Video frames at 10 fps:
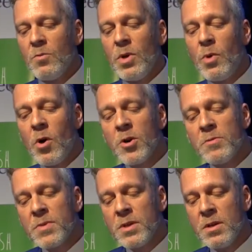We
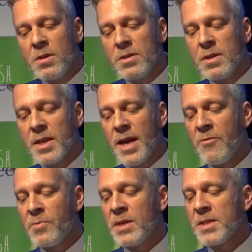welcomed the news that the
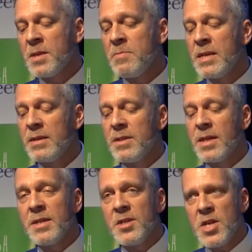government has committed
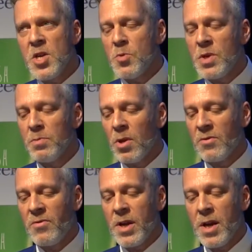to continue with
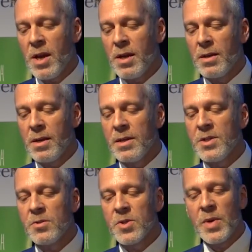block funding
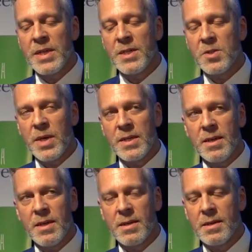until
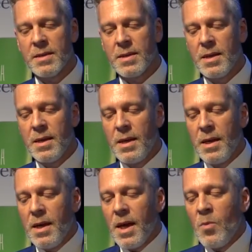2020
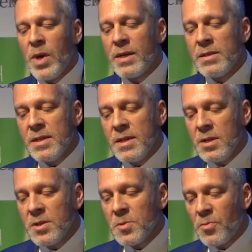and we
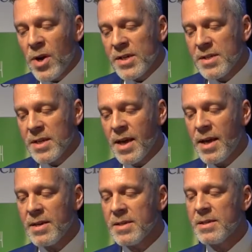continue to press the
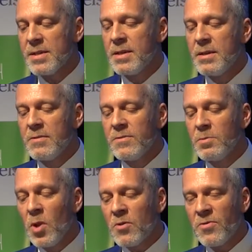case
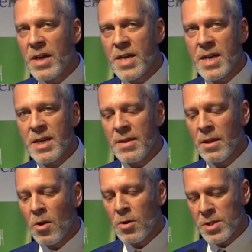for block funding in
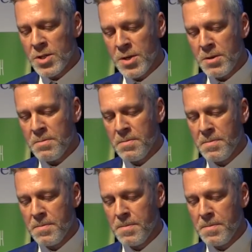the longer term.